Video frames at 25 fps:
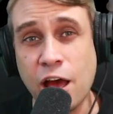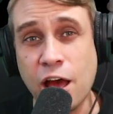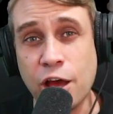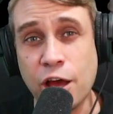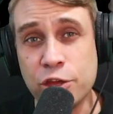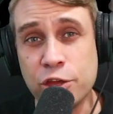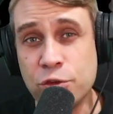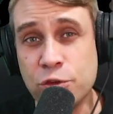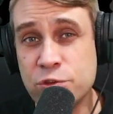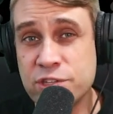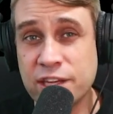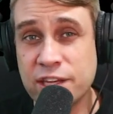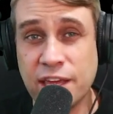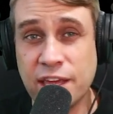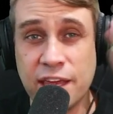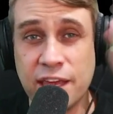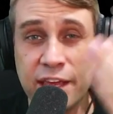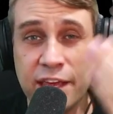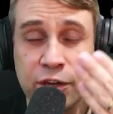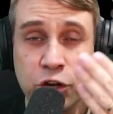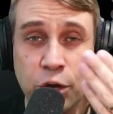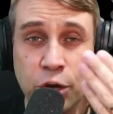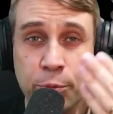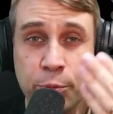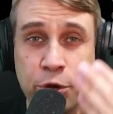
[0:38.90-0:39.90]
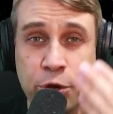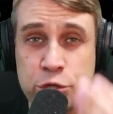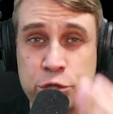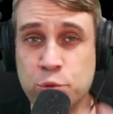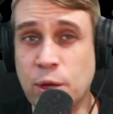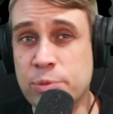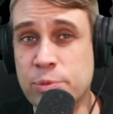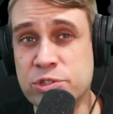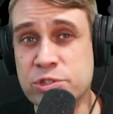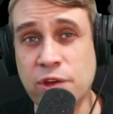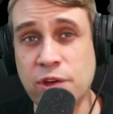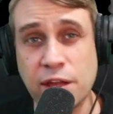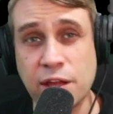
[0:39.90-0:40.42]
using e-commerce
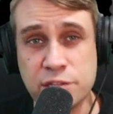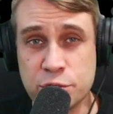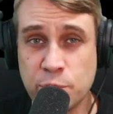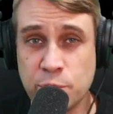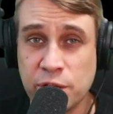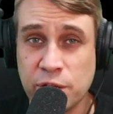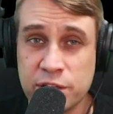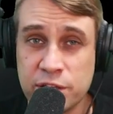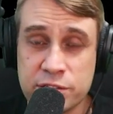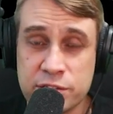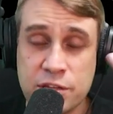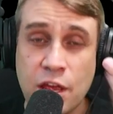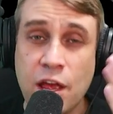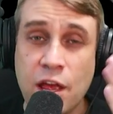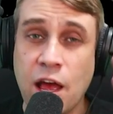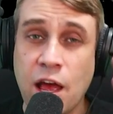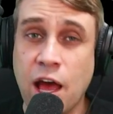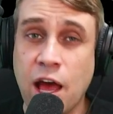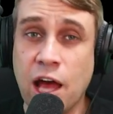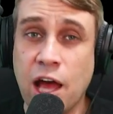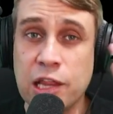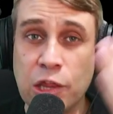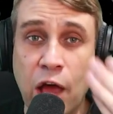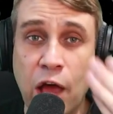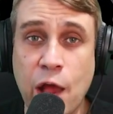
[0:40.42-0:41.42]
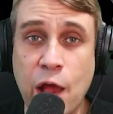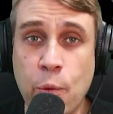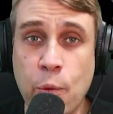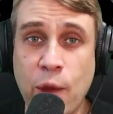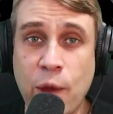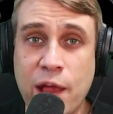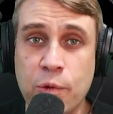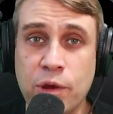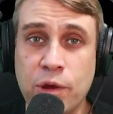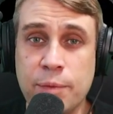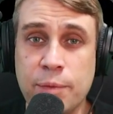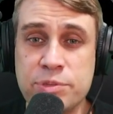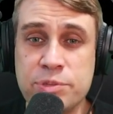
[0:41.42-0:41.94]
websites as well as
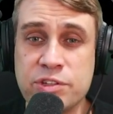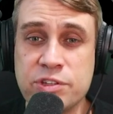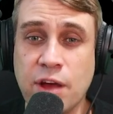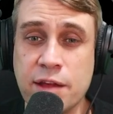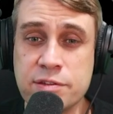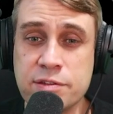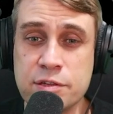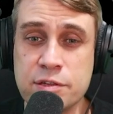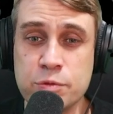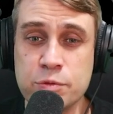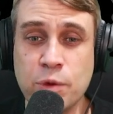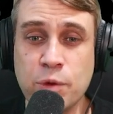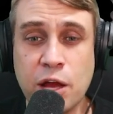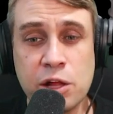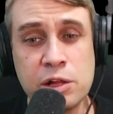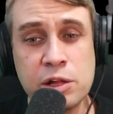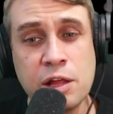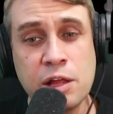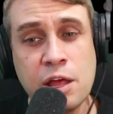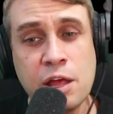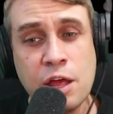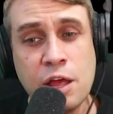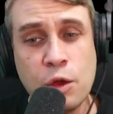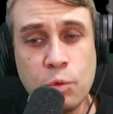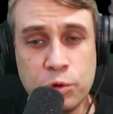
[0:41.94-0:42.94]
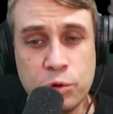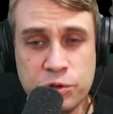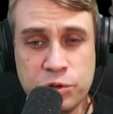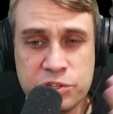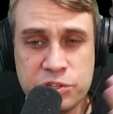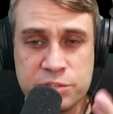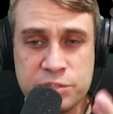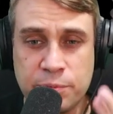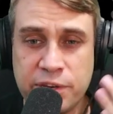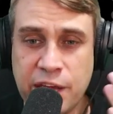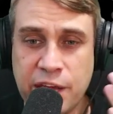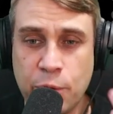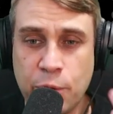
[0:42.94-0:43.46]
lightweight websites as well. We'll do
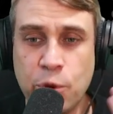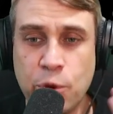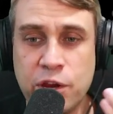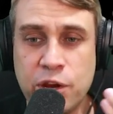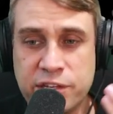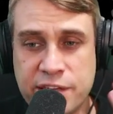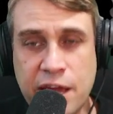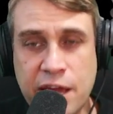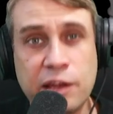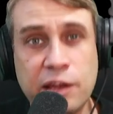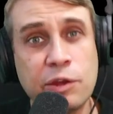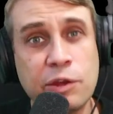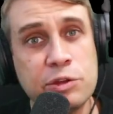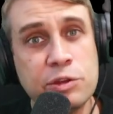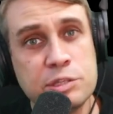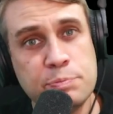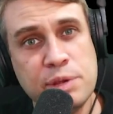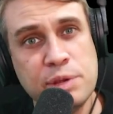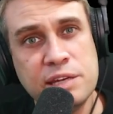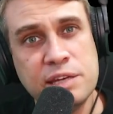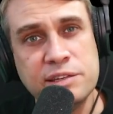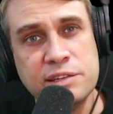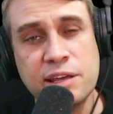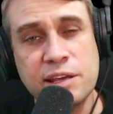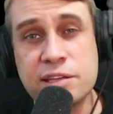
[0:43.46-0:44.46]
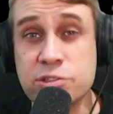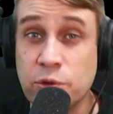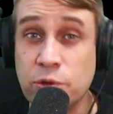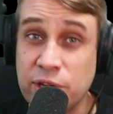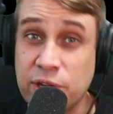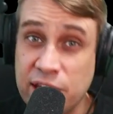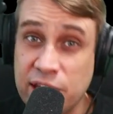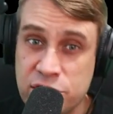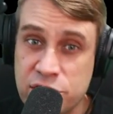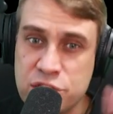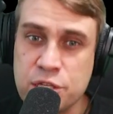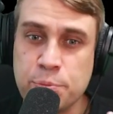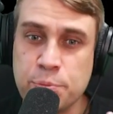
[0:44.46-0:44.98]
some network download speed tests on
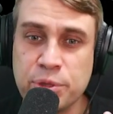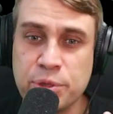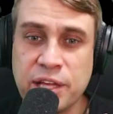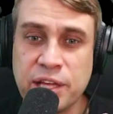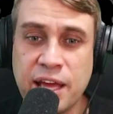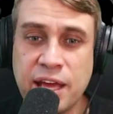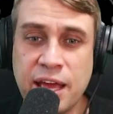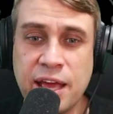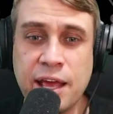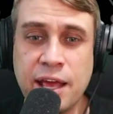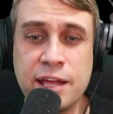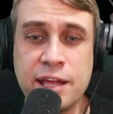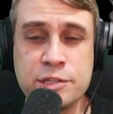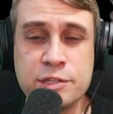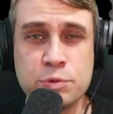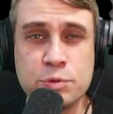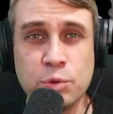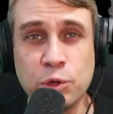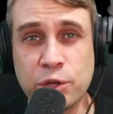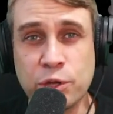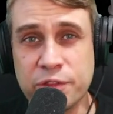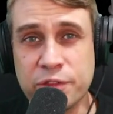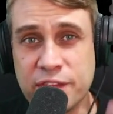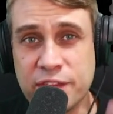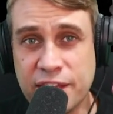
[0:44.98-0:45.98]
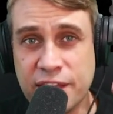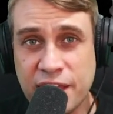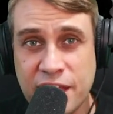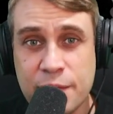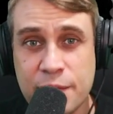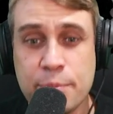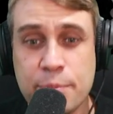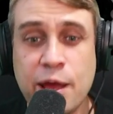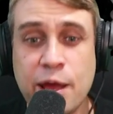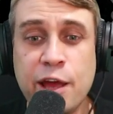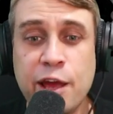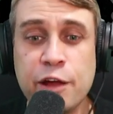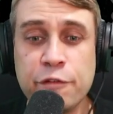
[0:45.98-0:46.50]
each of the plans. We'll look at the
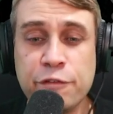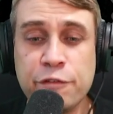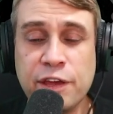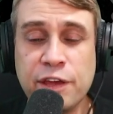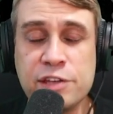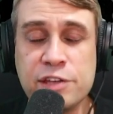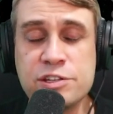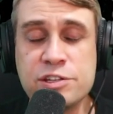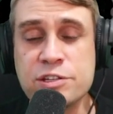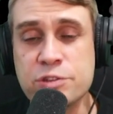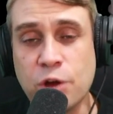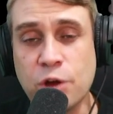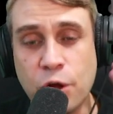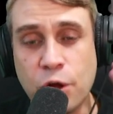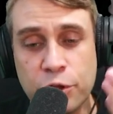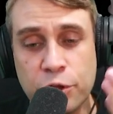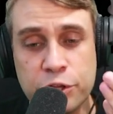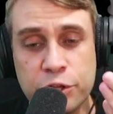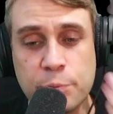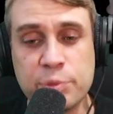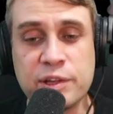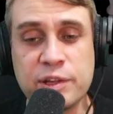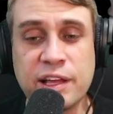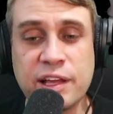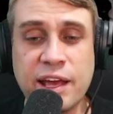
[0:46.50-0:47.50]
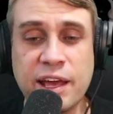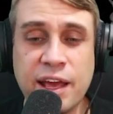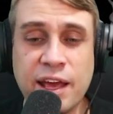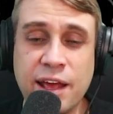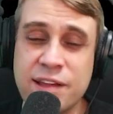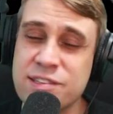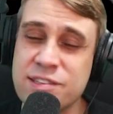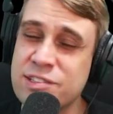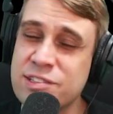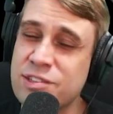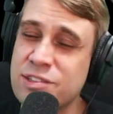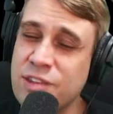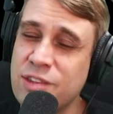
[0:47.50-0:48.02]
email features on the
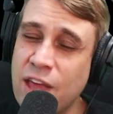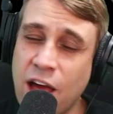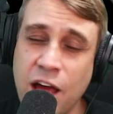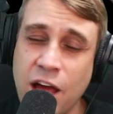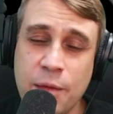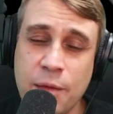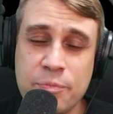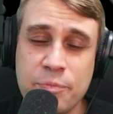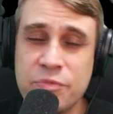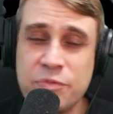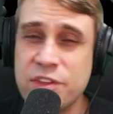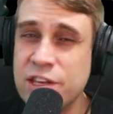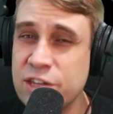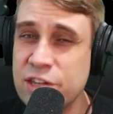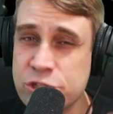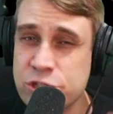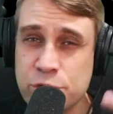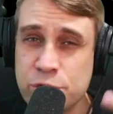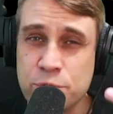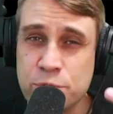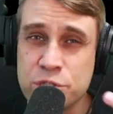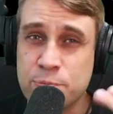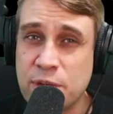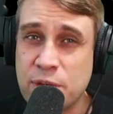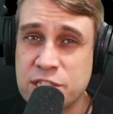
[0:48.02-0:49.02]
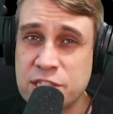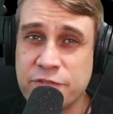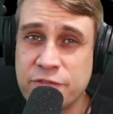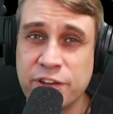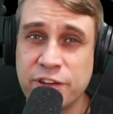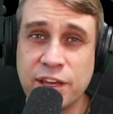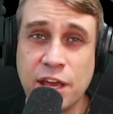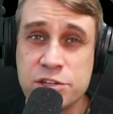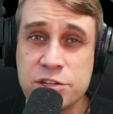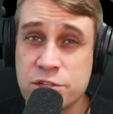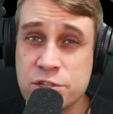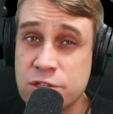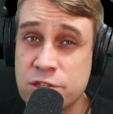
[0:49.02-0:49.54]
plans, the additional
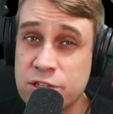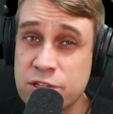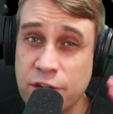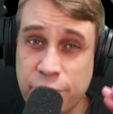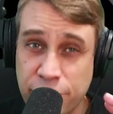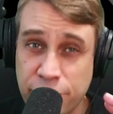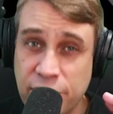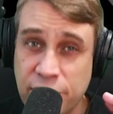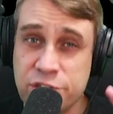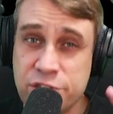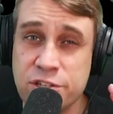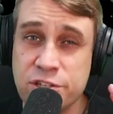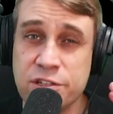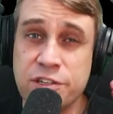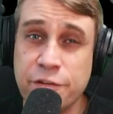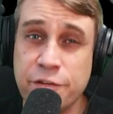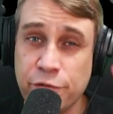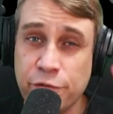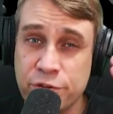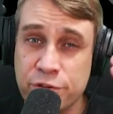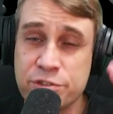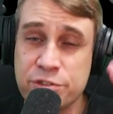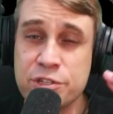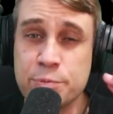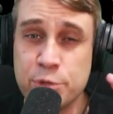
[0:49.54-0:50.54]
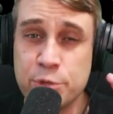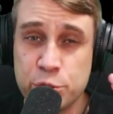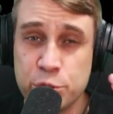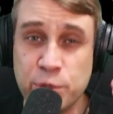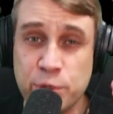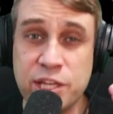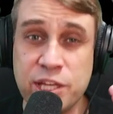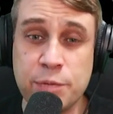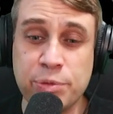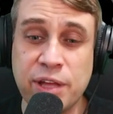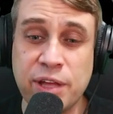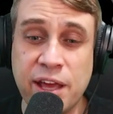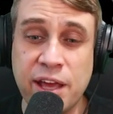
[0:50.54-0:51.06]
specifications and feature differences
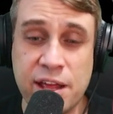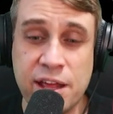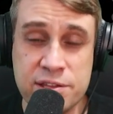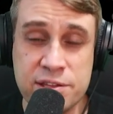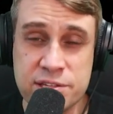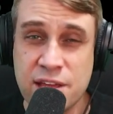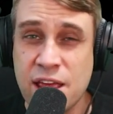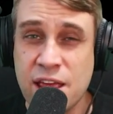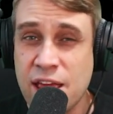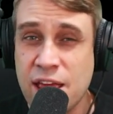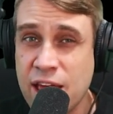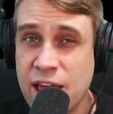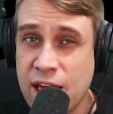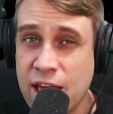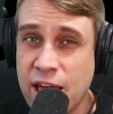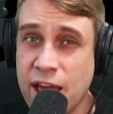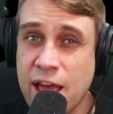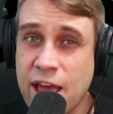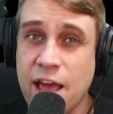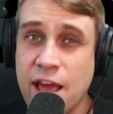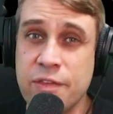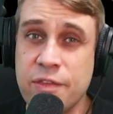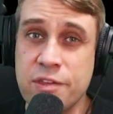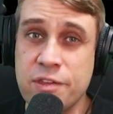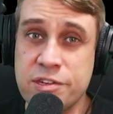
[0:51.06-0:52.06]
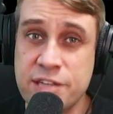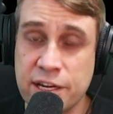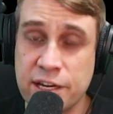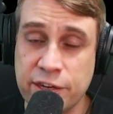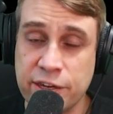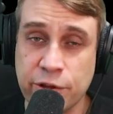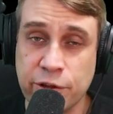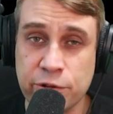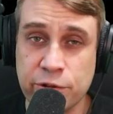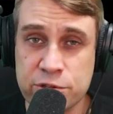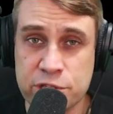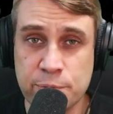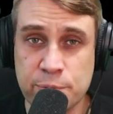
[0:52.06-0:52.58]
between the plans, and the
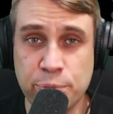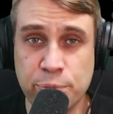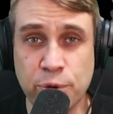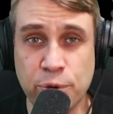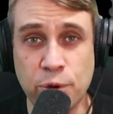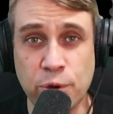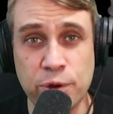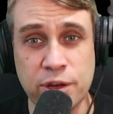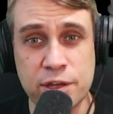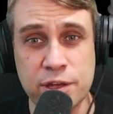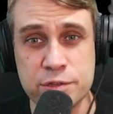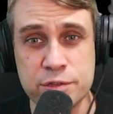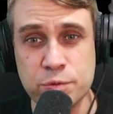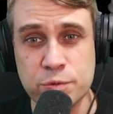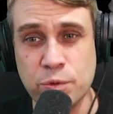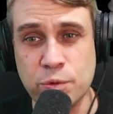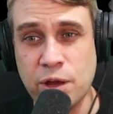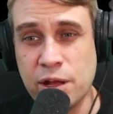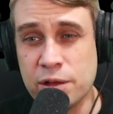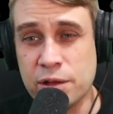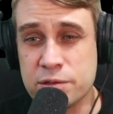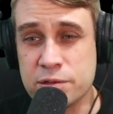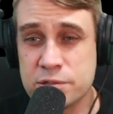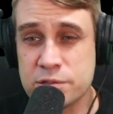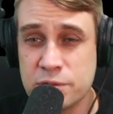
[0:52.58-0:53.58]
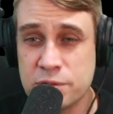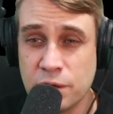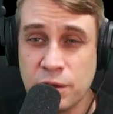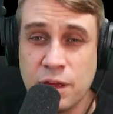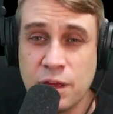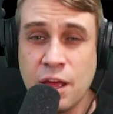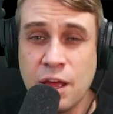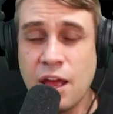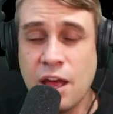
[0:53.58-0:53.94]
technical support as well. So